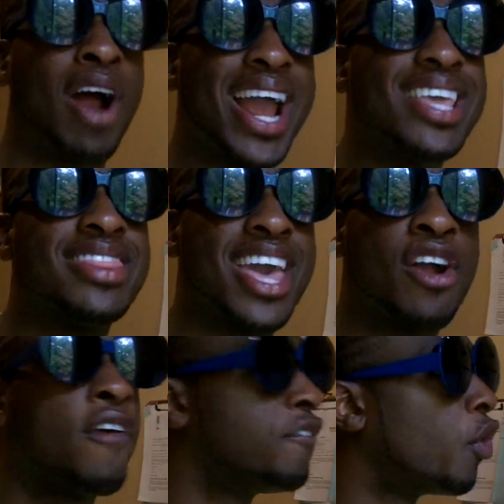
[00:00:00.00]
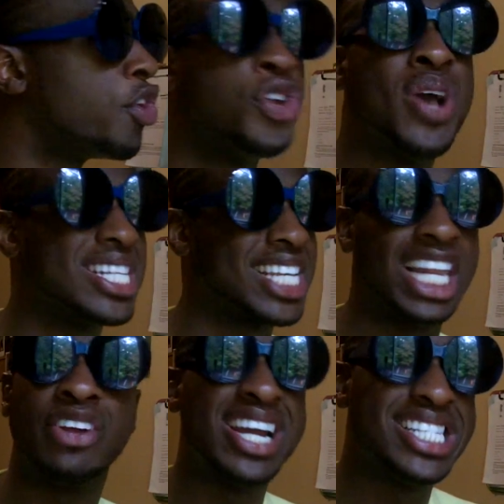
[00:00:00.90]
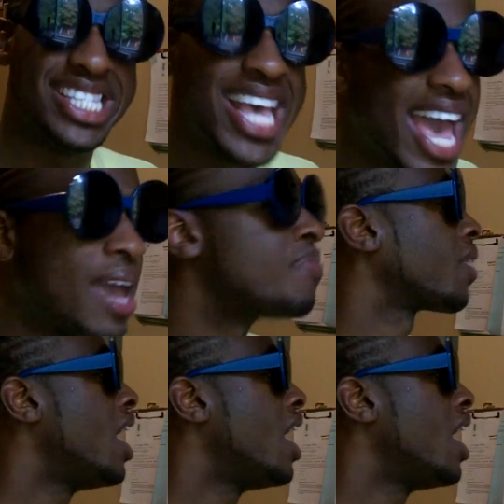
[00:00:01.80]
right there for you as clear as day.